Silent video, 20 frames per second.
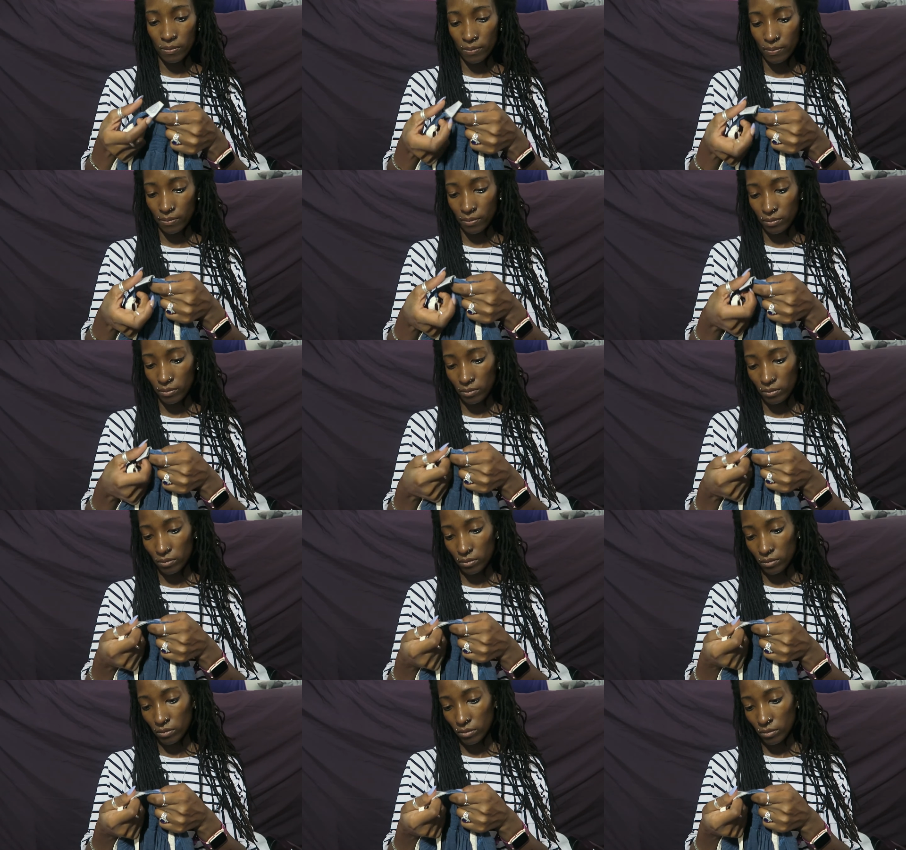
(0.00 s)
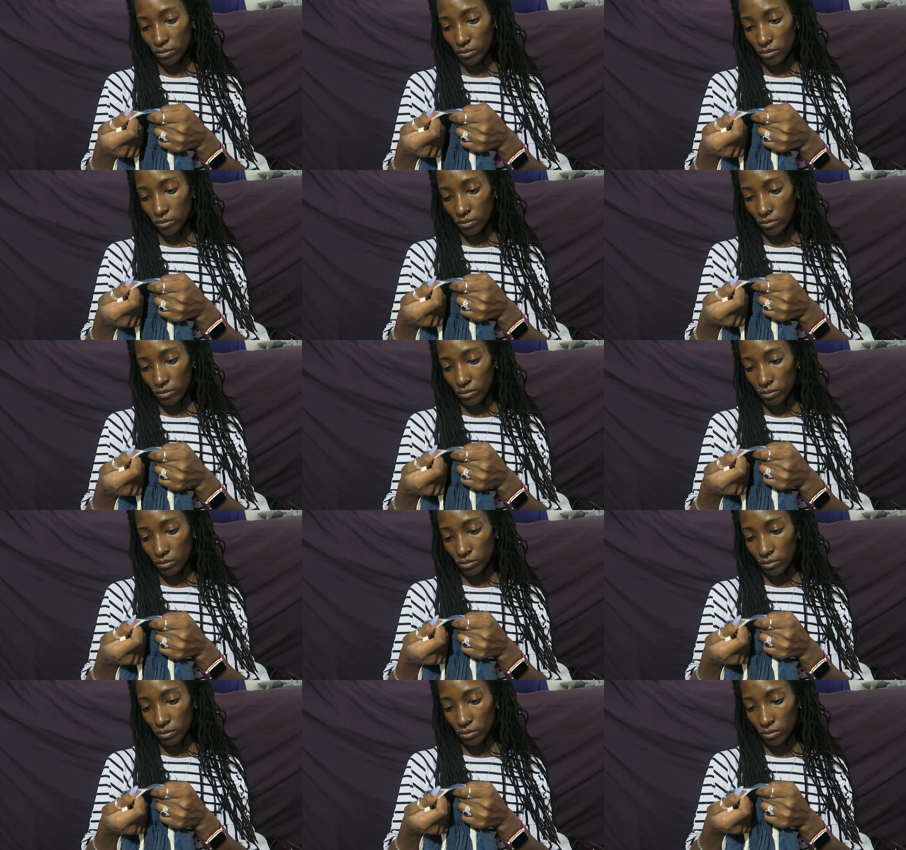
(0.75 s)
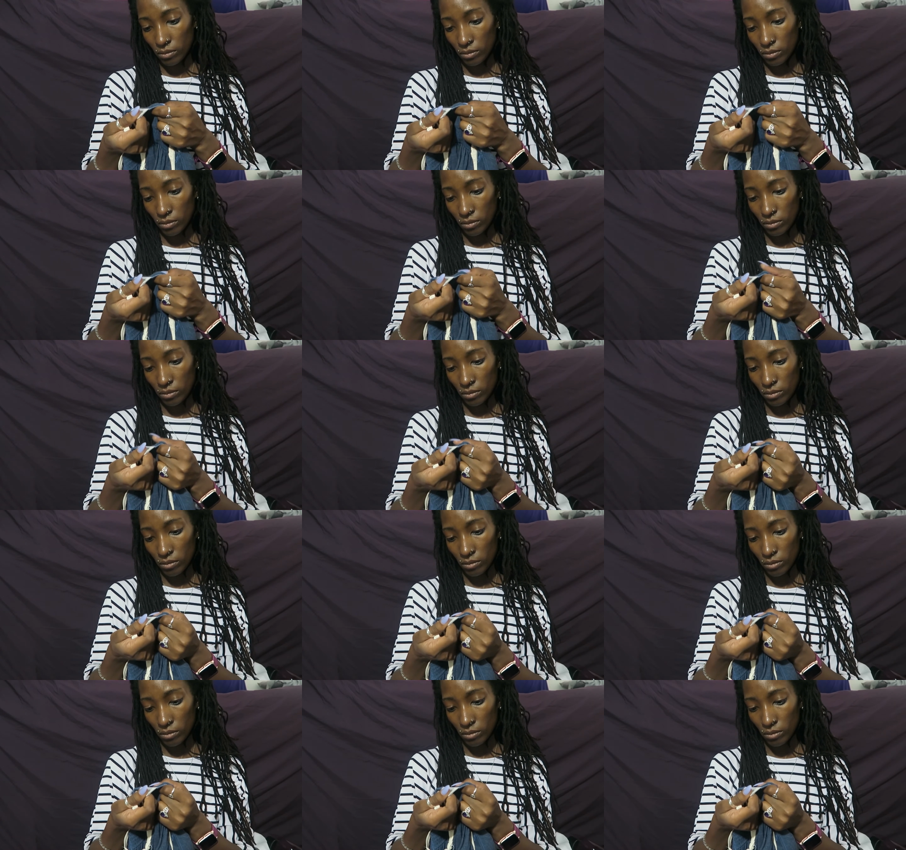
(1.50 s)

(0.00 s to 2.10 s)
[no speech]